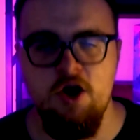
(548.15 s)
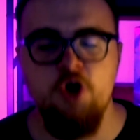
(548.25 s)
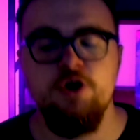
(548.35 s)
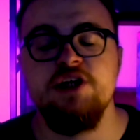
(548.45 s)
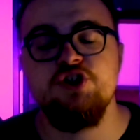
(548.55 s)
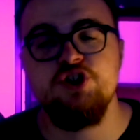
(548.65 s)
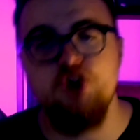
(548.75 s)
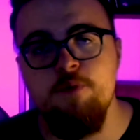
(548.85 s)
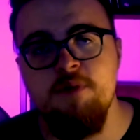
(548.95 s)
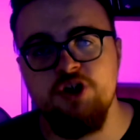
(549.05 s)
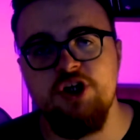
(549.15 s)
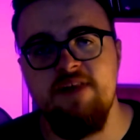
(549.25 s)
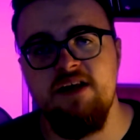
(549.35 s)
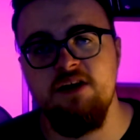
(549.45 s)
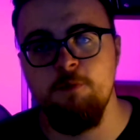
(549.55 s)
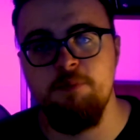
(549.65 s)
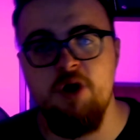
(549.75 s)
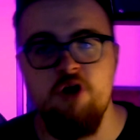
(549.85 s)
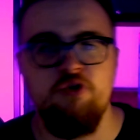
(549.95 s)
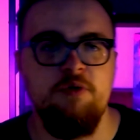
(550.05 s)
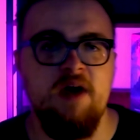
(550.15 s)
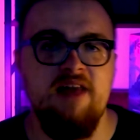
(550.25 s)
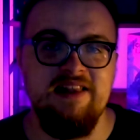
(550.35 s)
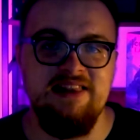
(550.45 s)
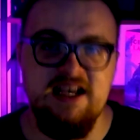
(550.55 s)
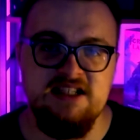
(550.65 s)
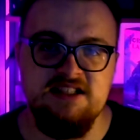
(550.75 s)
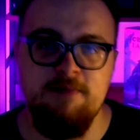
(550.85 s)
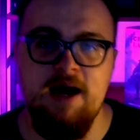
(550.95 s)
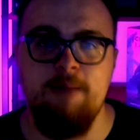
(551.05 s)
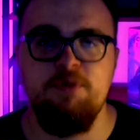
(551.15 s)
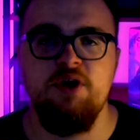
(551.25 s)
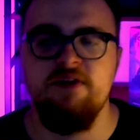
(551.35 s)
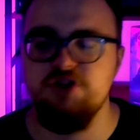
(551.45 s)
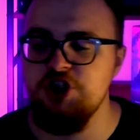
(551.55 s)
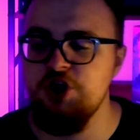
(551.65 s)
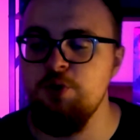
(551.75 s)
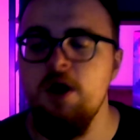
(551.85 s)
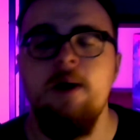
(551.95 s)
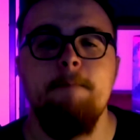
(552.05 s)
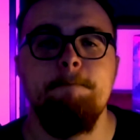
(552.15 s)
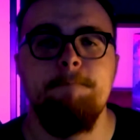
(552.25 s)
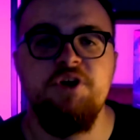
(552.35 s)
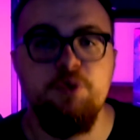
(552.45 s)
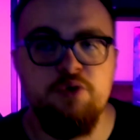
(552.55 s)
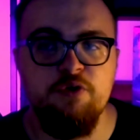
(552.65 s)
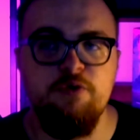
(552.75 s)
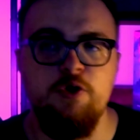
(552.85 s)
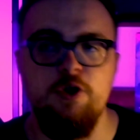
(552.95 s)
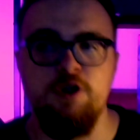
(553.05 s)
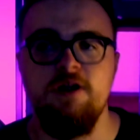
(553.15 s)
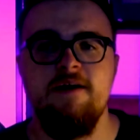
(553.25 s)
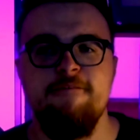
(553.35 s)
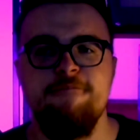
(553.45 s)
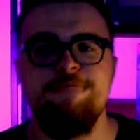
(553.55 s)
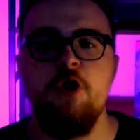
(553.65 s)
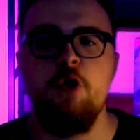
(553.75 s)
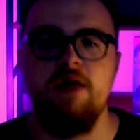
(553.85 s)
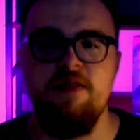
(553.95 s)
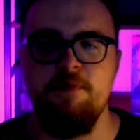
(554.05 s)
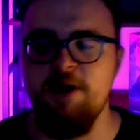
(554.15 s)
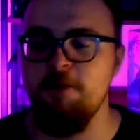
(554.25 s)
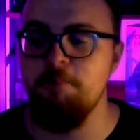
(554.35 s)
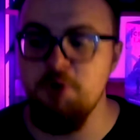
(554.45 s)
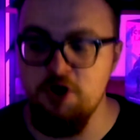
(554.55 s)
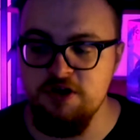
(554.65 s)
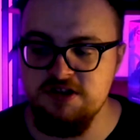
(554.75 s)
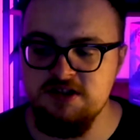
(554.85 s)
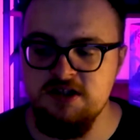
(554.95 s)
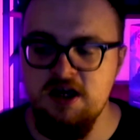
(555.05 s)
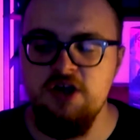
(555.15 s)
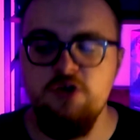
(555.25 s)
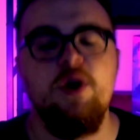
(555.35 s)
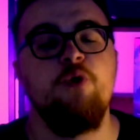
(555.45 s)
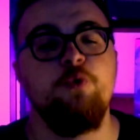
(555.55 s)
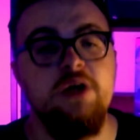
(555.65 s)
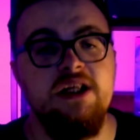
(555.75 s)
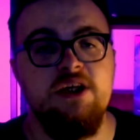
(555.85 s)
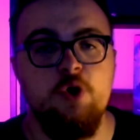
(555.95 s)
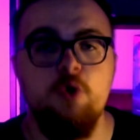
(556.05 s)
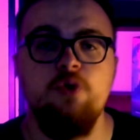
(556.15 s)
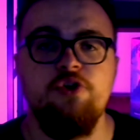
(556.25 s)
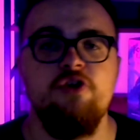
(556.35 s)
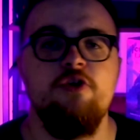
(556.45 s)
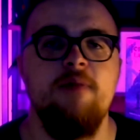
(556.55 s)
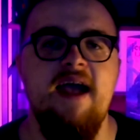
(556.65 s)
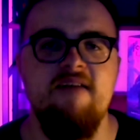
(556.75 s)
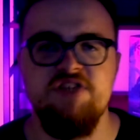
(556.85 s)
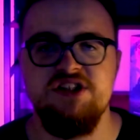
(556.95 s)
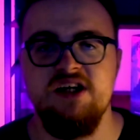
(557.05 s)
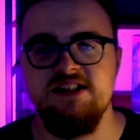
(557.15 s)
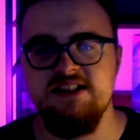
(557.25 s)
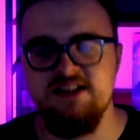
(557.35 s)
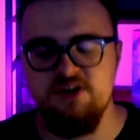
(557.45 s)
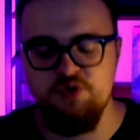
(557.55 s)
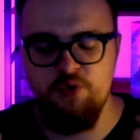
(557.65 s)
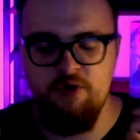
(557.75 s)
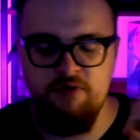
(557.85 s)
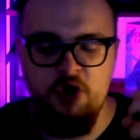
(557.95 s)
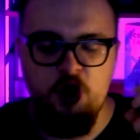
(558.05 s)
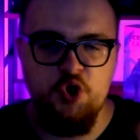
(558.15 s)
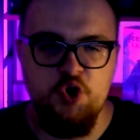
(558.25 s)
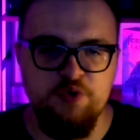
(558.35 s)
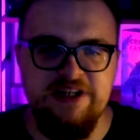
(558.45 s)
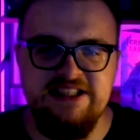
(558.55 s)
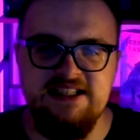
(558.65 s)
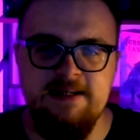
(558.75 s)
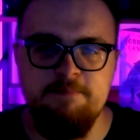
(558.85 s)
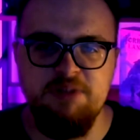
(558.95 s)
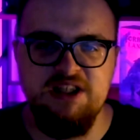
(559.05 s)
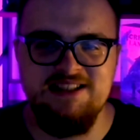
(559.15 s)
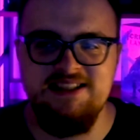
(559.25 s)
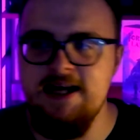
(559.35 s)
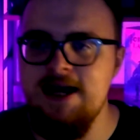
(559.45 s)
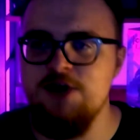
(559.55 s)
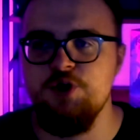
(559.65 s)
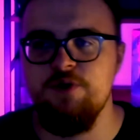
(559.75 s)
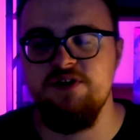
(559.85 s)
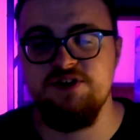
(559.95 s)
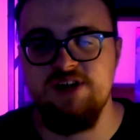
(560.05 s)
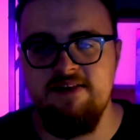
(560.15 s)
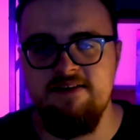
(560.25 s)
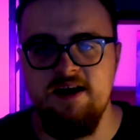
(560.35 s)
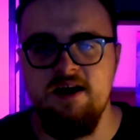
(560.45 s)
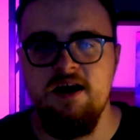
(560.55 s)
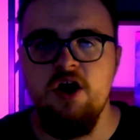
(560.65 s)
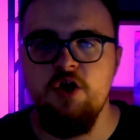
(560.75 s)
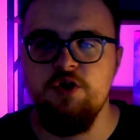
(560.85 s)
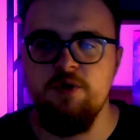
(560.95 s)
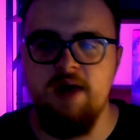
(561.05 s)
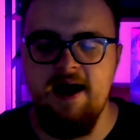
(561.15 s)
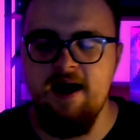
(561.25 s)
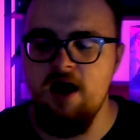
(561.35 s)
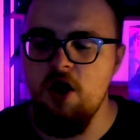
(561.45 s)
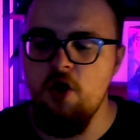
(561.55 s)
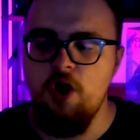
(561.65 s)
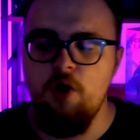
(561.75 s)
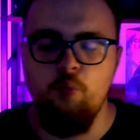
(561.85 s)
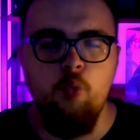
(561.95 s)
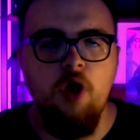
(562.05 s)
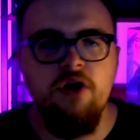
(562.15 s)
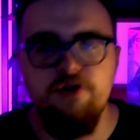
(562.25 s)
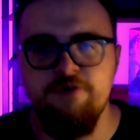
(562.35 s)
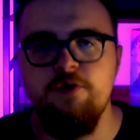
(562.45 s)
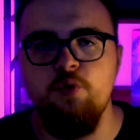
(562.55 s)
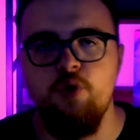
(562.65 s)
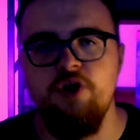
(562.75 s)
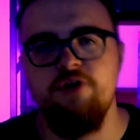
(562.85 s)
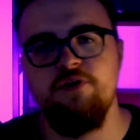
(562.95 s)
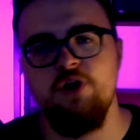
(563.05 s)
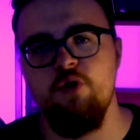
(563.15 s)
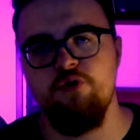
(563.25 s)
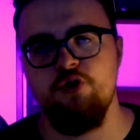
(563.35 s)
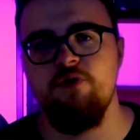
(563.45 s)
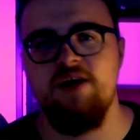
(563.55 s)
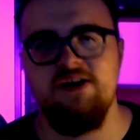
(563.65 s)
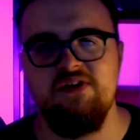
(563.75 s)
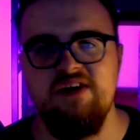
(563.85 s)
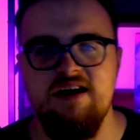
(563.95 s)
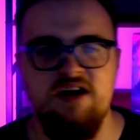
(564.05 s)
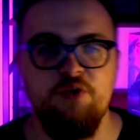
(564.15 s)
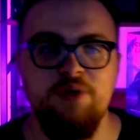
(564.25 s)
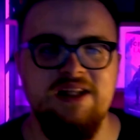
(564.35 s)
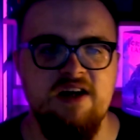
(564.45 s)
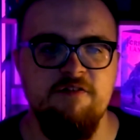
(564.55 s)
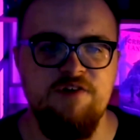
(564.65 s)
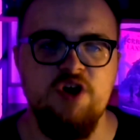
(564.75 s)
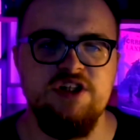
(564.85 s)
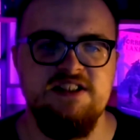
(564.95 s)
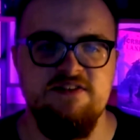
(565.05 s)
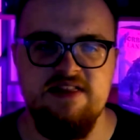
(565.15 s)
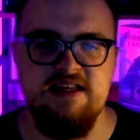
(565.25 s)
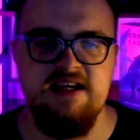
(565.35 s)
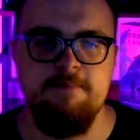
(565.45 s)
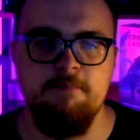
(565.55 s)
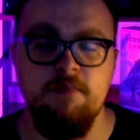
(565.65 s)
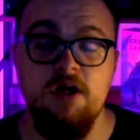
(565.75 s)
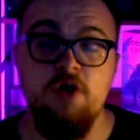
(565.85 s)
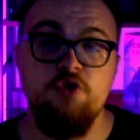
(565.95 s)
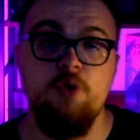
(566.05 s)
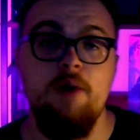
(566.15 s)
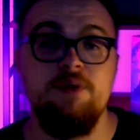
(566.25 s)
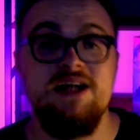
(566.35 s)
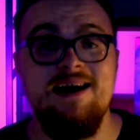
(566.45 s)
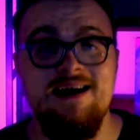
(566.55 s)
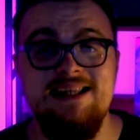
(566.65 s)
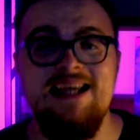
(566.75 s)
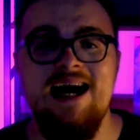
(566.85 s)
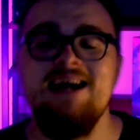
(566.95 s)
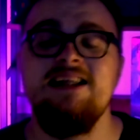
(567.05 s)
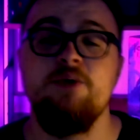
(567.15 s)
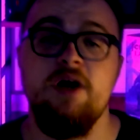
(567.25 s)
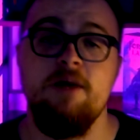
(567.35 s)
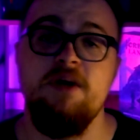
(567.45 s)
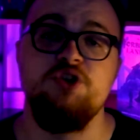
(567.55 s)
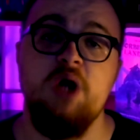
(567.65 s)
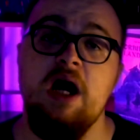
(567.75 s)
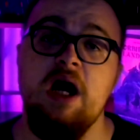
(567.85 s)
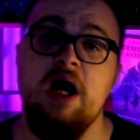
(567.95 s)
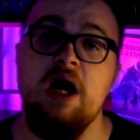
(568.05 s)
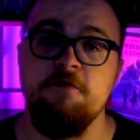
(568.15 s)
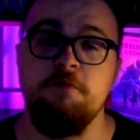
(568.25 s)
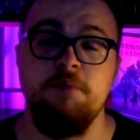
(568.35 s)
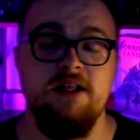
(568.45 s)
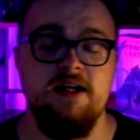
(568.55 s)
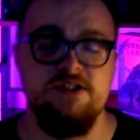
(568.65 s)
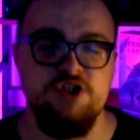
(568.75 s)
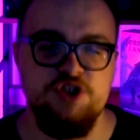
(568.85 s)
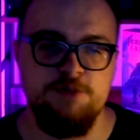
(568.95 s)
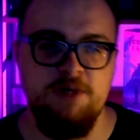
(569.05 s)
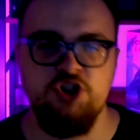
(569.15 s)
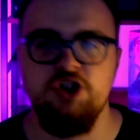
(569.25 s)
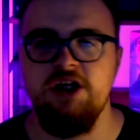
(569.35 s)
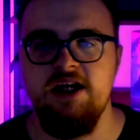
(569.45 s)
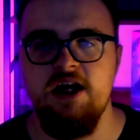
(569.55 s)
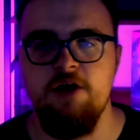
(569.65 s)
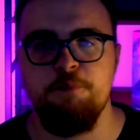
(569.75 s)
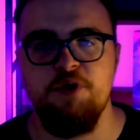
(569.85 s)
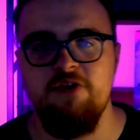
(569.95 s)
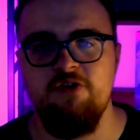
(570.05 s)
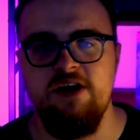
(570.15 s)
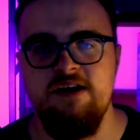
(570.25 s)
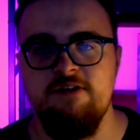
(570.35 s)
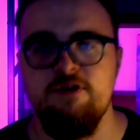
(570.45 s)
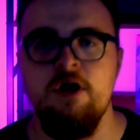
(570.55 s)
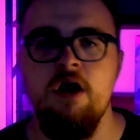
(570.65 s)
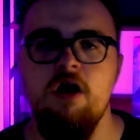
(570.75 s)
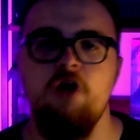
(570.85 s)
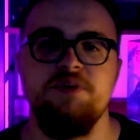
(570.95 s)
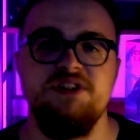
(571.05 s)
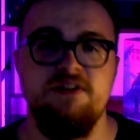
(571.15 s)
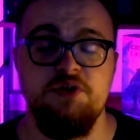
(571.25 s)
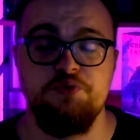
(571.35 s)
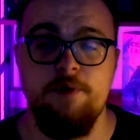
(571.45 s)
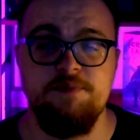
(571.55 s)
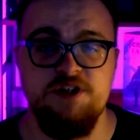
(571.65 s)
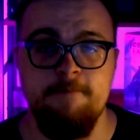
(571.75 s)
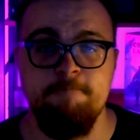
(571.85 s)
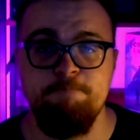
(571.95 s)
You get so much in that little box. You get that legacy map, you get the 2 beautiful faux leather-bound books. You get a really cool system that emphasizes the sort of gritty, bloody nature of the setting. You get wonderful, wonderful old-school fantasy art and a really evocative theme. So I would highly, highly recommend you go out and pick up Forbidden Lands, especially at the price it is on the Modiphius website.